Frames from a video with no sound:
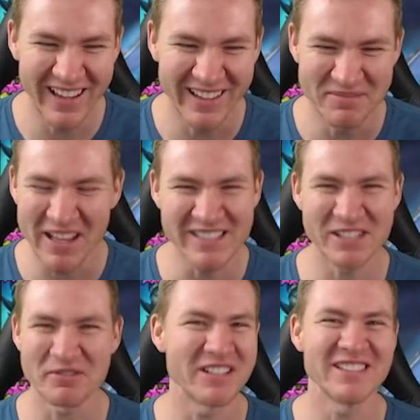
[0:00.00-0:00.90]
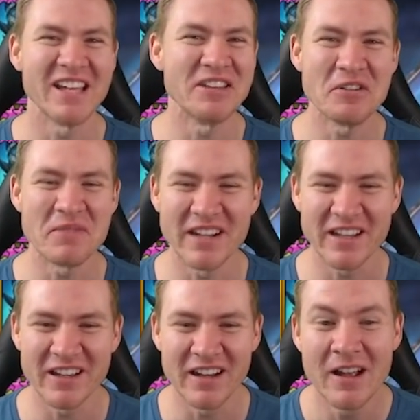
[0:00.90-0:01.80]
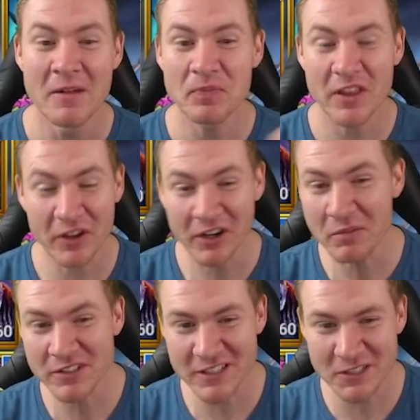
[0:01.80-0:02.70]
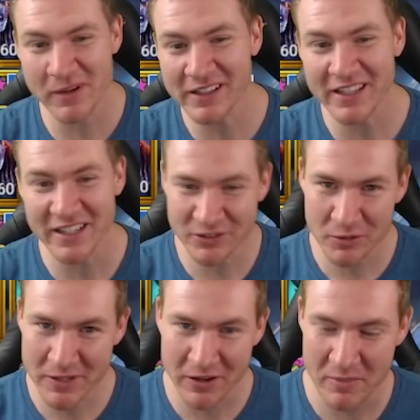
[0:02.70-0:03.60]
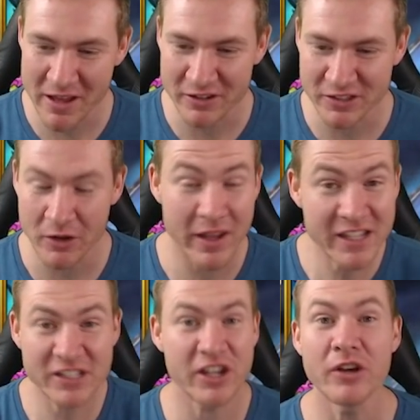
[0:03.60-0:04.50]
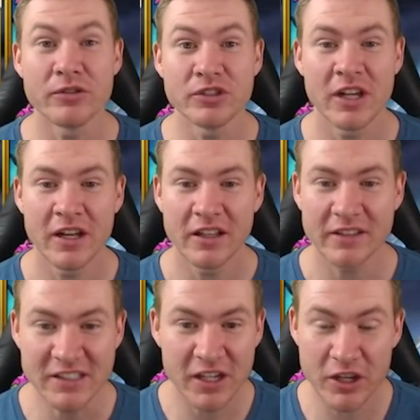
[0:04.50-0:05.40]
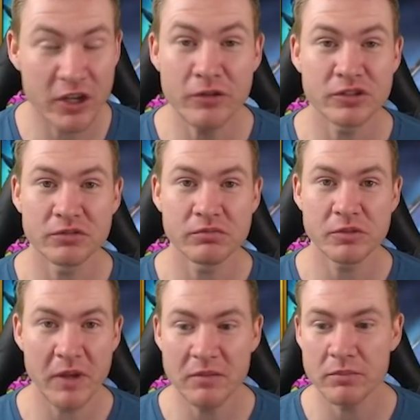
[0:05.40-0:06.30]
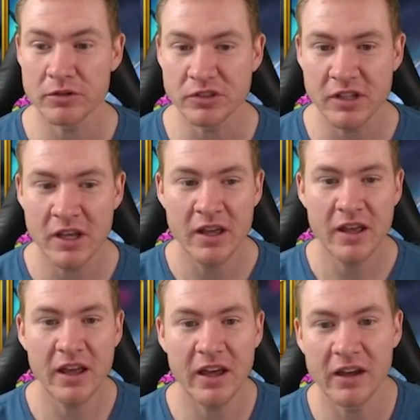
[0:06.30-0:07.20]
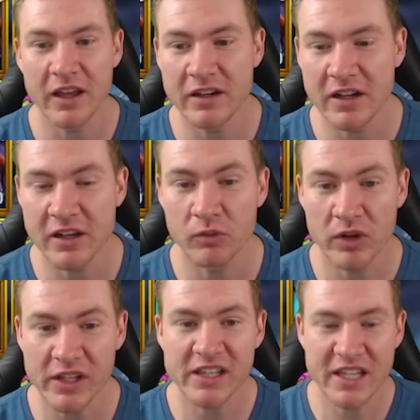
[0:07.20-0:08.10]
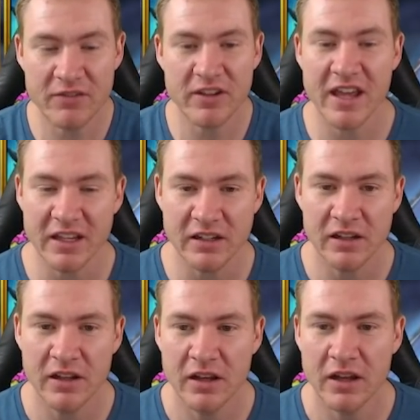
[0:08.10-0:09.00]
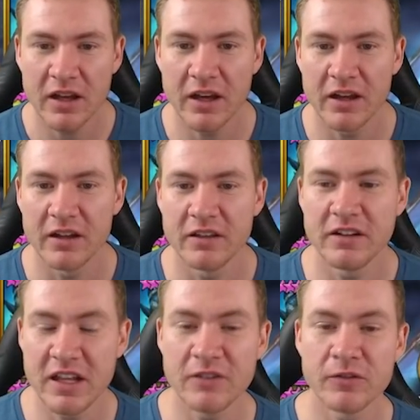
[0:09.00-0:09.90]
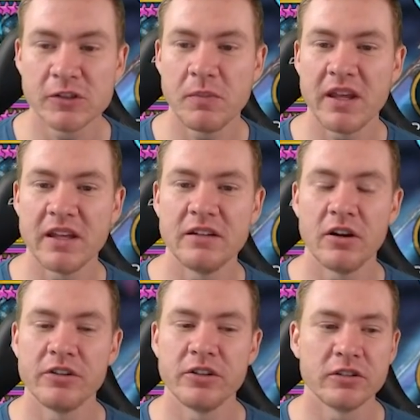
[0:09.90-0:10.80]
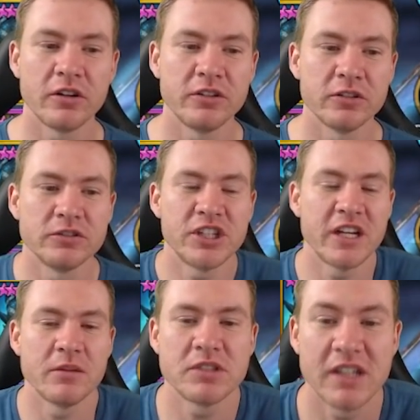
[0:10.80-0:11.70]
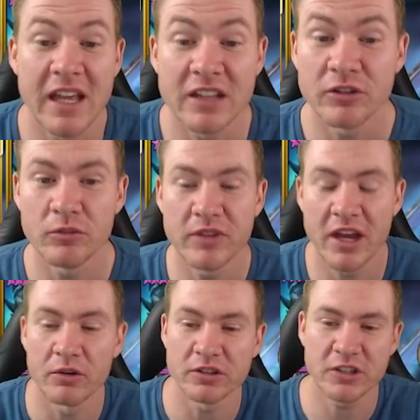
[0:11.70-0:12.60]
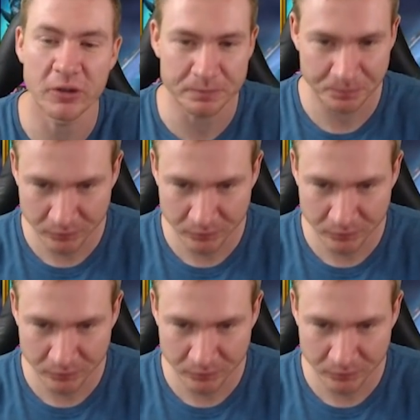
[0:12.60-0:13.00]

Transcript: in places where it's not doing me any good. 30% speed lead in Doom Tower battles, though, is huge. That's a huge speed boost uh, and, and can really alleviate uh, the need for speed on your on your champs in Doom Tower. So